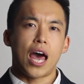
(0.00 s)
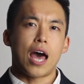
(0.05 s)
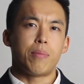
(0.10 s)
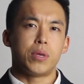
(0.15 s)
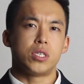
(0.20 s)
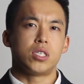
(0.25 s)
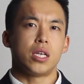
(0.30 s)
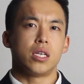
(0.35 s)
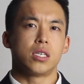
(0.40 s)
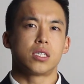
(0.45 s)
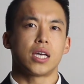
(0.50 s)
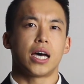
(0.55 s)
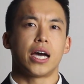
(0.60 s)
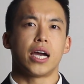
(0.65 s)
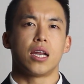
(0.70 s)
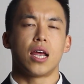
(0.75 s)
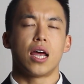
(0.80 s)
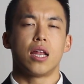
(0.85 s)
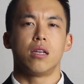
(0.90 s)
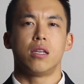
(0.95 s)
happens
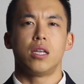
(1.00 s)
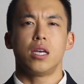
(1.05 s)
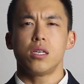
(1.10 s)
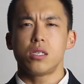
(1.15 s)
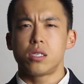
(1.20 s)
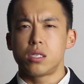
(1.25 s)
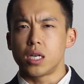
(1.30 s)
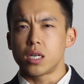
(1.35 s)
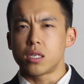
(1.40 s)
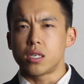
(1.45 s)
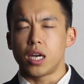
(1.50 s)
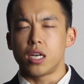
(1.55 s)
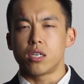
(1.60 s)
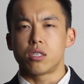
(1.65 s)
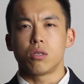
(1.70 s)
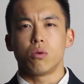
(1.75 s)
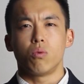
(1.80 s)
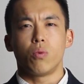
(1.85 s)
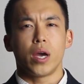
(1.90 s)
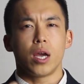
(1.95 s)
inside, and this
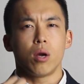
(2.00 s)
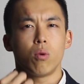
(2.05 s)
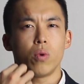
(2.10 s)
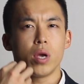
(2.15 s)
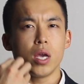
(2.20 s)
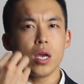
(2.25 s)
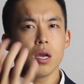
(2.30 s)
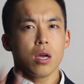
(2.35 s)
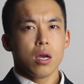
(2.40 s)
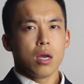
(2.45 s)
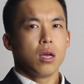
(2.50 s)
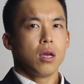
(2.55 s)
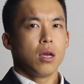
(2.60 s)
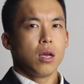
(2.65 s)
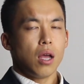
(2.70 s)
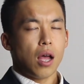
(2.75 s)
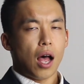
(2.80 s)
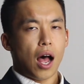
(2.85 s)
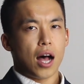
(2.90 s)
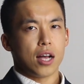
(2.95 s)
dictates the way we
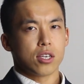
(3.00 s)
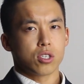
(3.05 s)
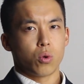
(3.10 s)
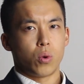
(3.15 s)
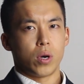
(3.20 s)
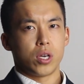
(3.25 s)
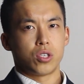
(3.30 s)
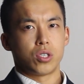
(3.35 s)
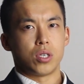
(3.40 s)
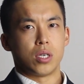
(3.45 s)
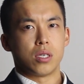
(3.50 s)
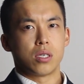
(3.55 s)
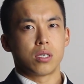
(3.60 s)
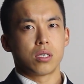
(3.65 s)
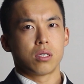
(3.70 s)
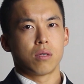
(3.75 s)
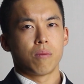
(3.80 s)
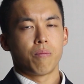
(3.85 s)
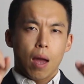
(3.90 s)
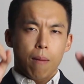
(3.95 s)
ask
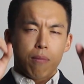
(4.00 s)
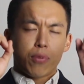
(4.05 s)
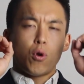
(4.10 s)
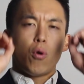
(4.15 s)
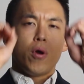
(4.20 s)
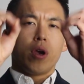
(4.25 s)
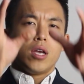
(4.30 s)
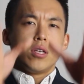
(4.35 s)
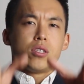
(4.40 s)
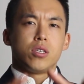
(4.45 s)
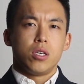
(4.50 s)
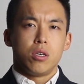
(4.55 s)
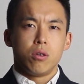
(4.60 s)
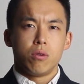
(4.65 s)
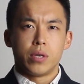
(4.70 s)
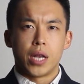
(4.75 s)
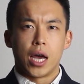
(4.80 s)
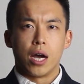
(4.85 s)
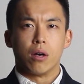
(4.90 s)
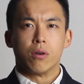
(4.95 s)
questions. I'm throwing it to
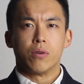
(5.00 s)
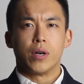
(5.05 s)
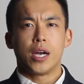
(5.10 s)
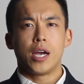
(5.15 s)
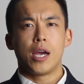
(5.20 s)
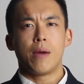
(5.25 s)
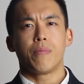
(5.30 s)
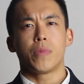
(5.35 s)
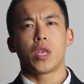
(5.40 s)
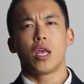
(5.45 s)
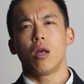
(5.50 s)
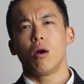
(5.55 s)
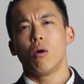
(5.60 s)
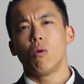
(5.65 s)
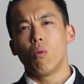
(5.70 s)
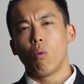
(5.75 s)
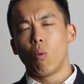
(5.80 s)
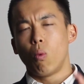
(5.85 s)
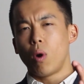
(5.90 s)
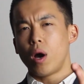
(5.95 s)
you now, right? You
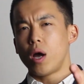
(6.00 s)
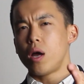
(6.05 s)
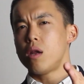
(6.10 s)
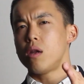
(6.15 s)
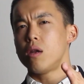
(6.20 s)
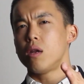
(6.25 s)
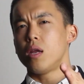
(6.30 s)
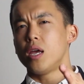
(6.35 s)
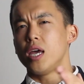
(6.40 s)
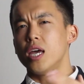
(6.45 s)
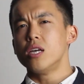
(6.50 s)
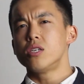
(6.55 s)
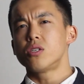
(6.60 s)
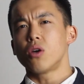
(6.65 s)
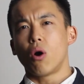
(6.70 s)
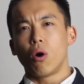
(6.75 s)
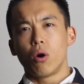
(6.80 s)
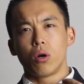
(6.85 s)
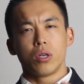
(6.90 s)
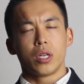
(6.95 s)
know, what is
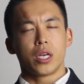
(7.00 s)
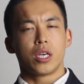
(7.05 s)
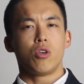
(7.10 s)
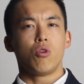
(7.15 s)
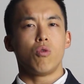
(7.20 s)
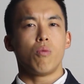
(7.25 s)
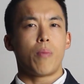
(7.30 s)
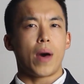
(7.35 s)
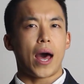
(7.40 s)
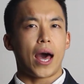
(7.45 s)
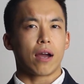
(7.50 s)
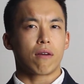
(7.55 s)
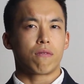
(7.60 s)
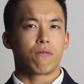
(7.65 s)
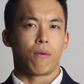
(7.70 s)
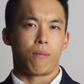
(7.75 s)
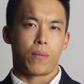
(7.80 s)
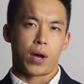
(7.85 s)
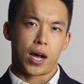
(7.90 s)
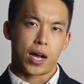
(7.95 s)
holding you back
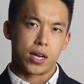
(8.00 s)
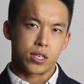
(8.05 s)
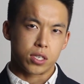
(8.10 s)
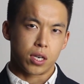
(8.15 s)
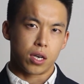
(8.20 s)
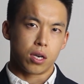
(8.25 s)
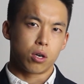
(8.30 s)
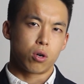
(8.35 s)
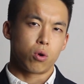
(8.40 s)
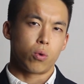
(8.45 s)
from asking